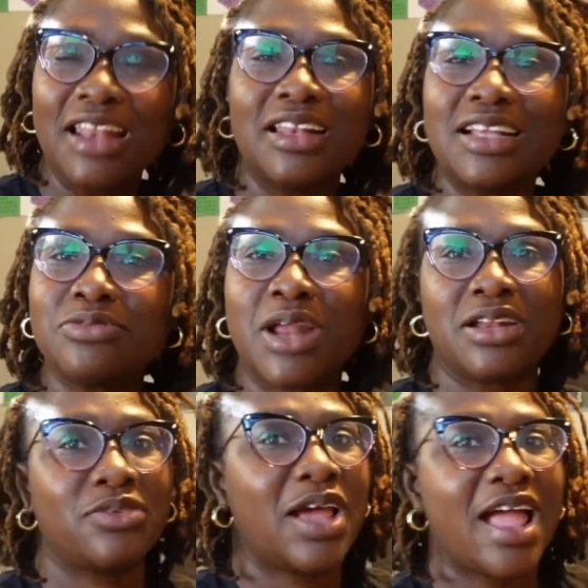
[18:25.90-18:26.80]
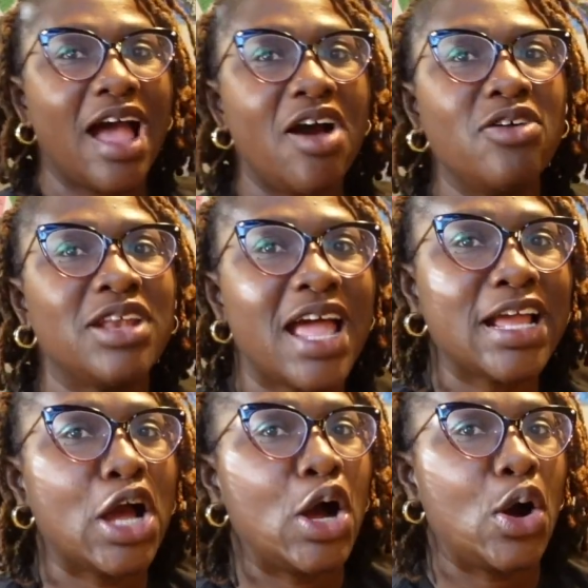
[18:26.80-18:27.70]
that's what I don't like. I don't
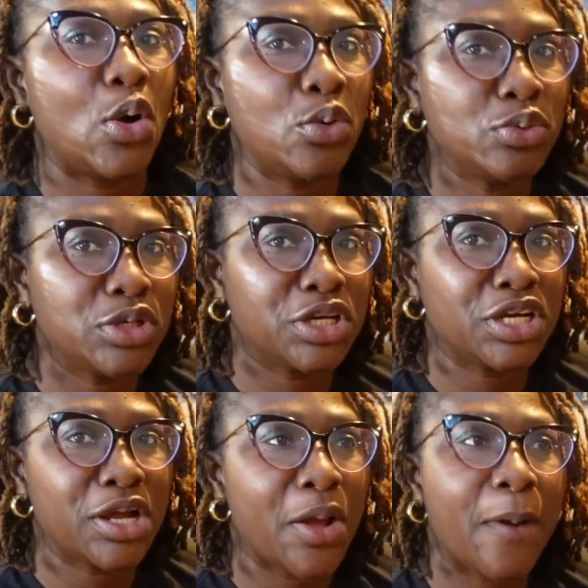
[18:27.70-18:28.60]
like an older,